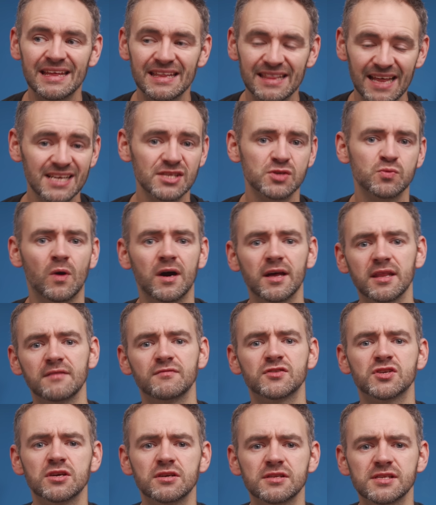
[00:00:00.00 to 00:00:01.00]
That's why
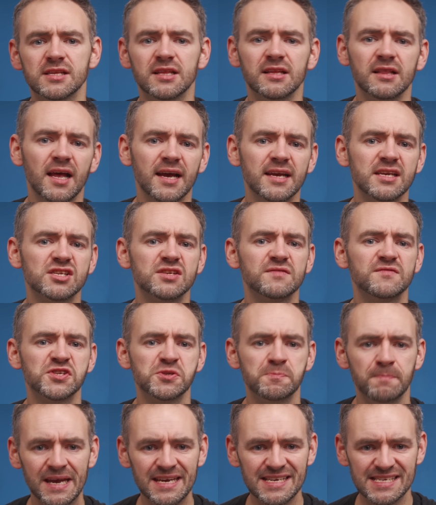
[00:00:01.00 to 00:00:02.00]
they've turned to the likes of
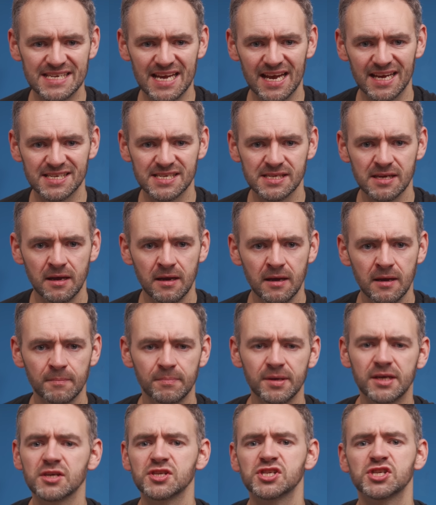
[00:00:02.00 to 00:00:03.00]
SpaceX,
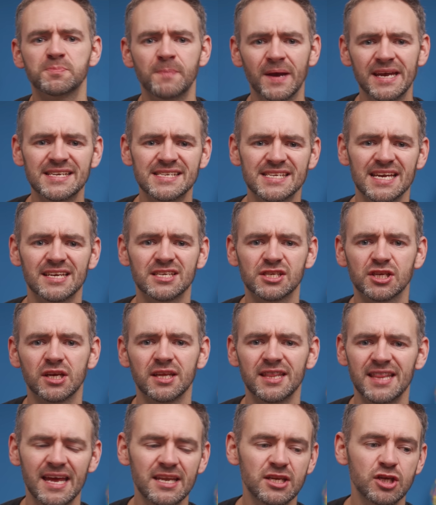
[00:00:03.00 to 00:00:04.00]
because SpaceX
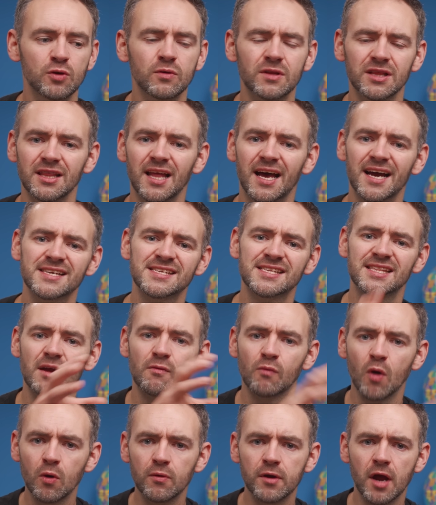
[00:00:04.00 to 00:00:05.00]
can then utilize
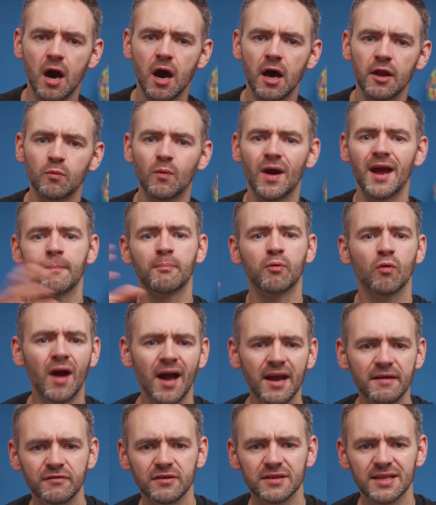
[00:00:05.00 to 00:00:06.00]
their own hardware
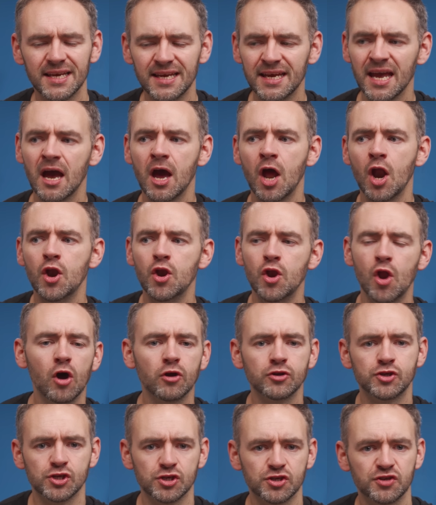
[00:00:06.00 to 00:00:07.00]
privately,
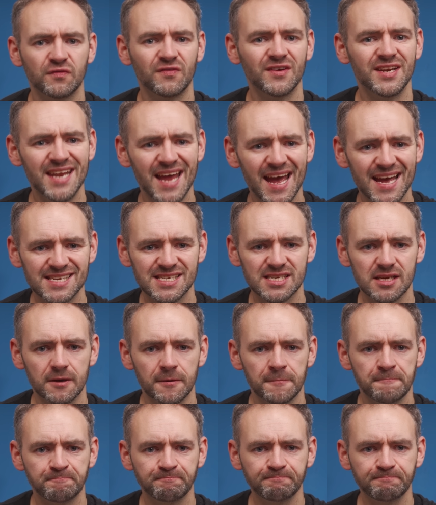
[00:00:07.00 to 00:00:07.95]
not just for NASA.